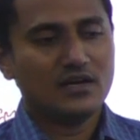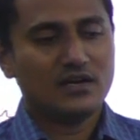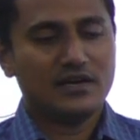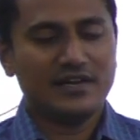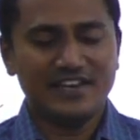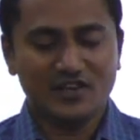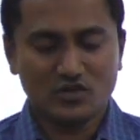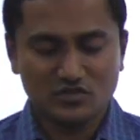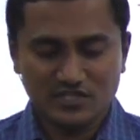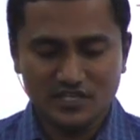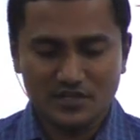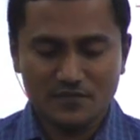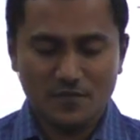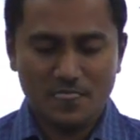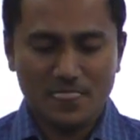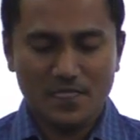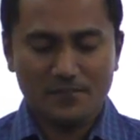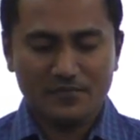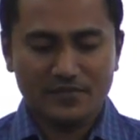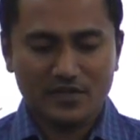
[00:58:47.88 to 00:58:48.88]
Anyhow, see.
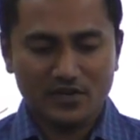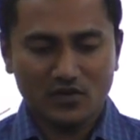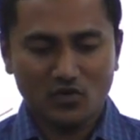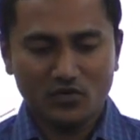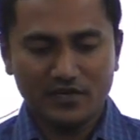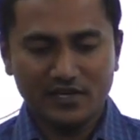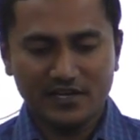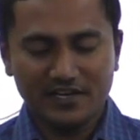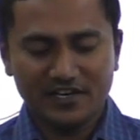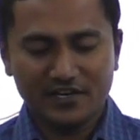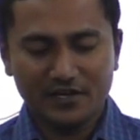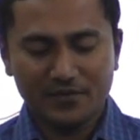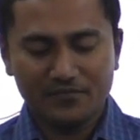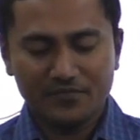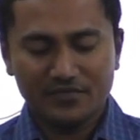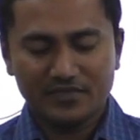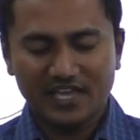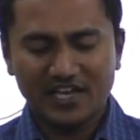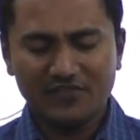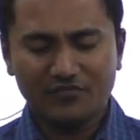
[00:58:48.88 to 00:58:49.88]
Now here
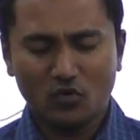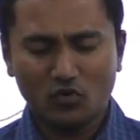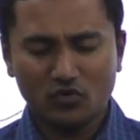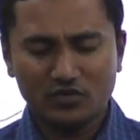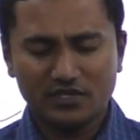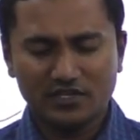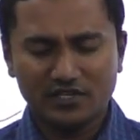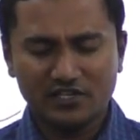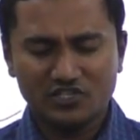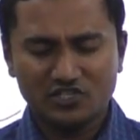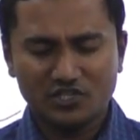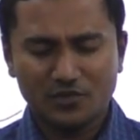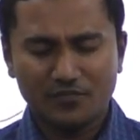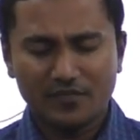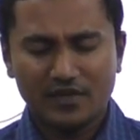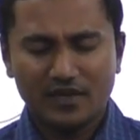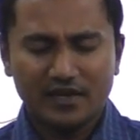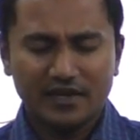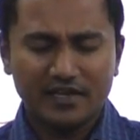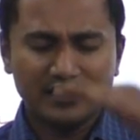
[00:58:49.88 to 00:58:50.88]
they found that
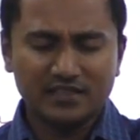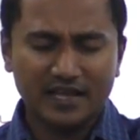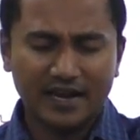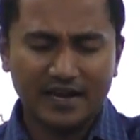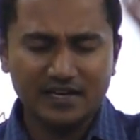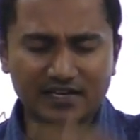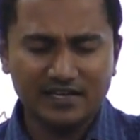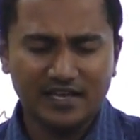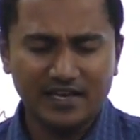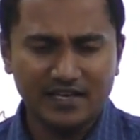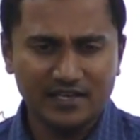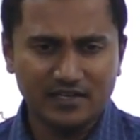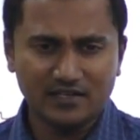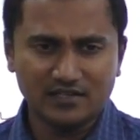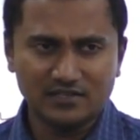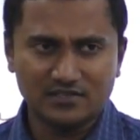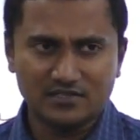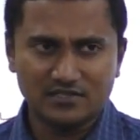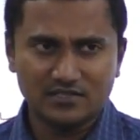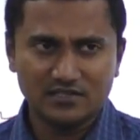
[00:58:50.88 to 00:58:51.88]
in the entire
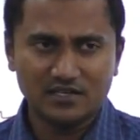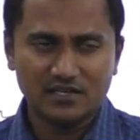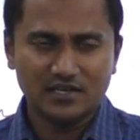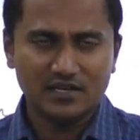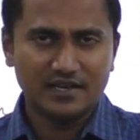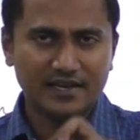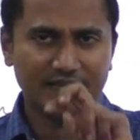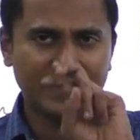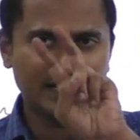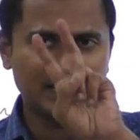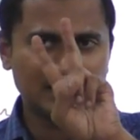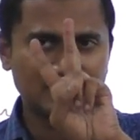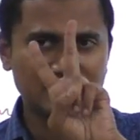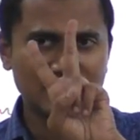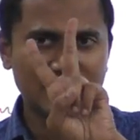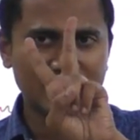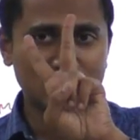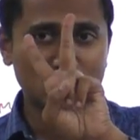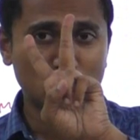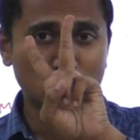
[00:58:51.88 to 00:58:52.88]
earth,
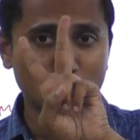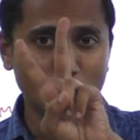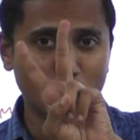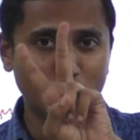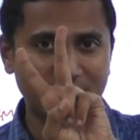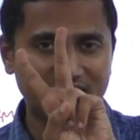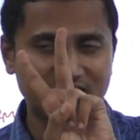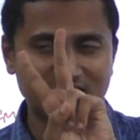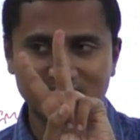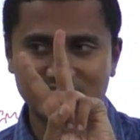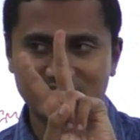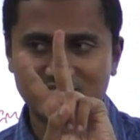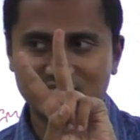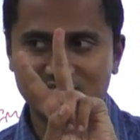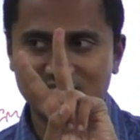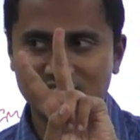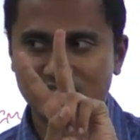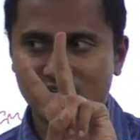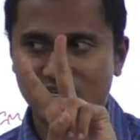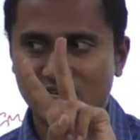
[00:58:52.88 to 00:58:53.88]
exact two
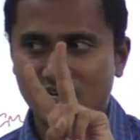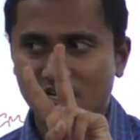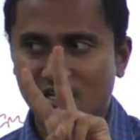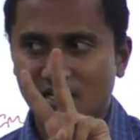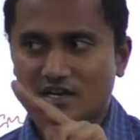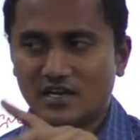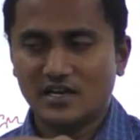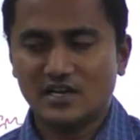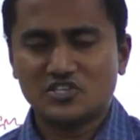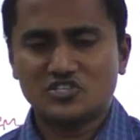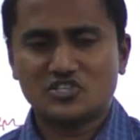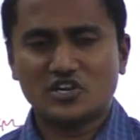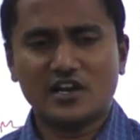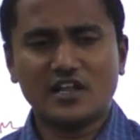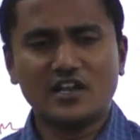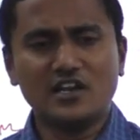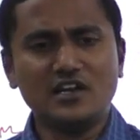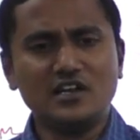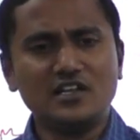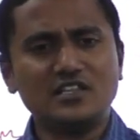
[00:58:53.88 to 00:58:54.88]
places,
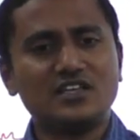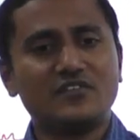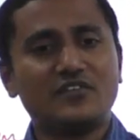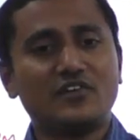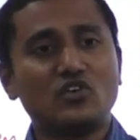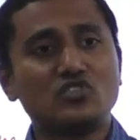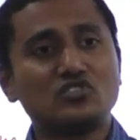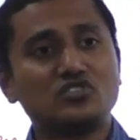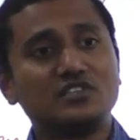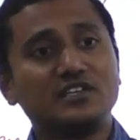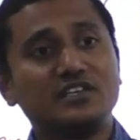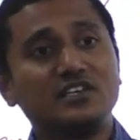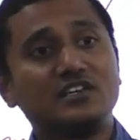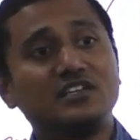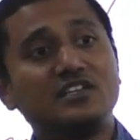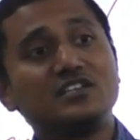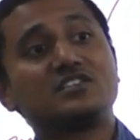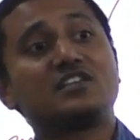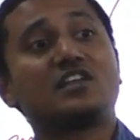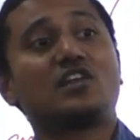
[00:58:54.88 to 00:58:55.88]
suddenly the velocity
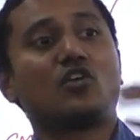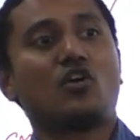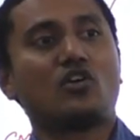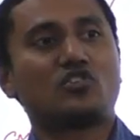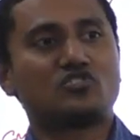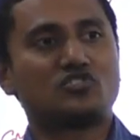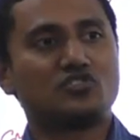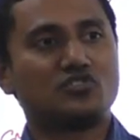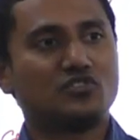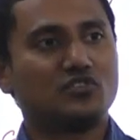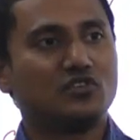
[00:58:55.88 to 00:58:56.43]
increased a lot.